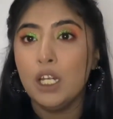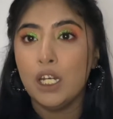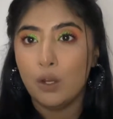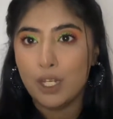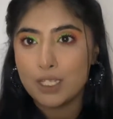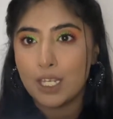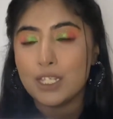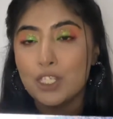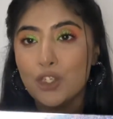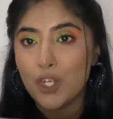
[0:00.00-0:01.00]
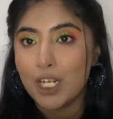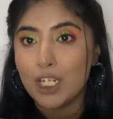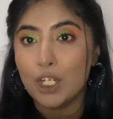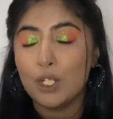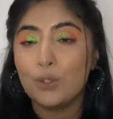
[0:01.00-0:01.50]
Now let's get straight
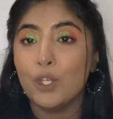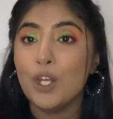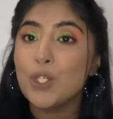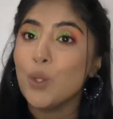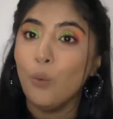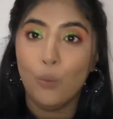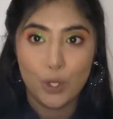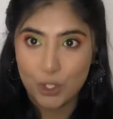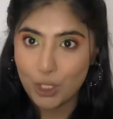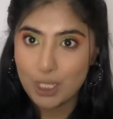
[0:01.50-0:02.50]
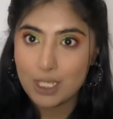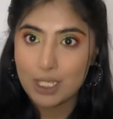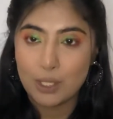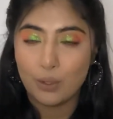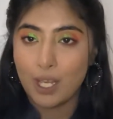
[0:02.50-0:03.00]
into the swatches
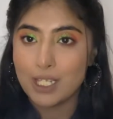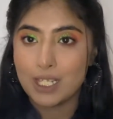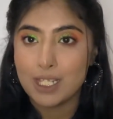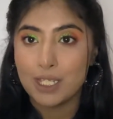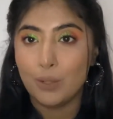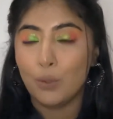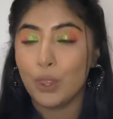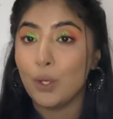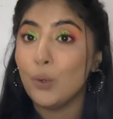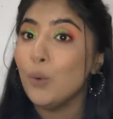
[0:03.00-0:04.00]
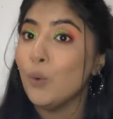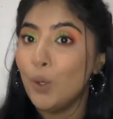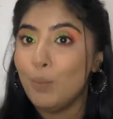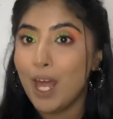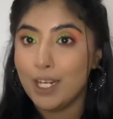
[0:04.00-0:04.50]
so you guys can see what the
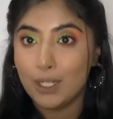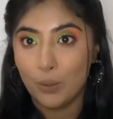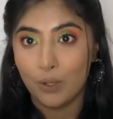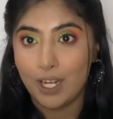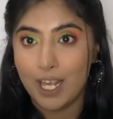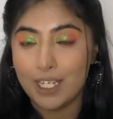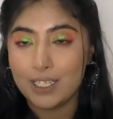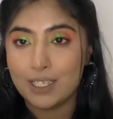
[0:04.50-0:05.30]
whole palette looked like.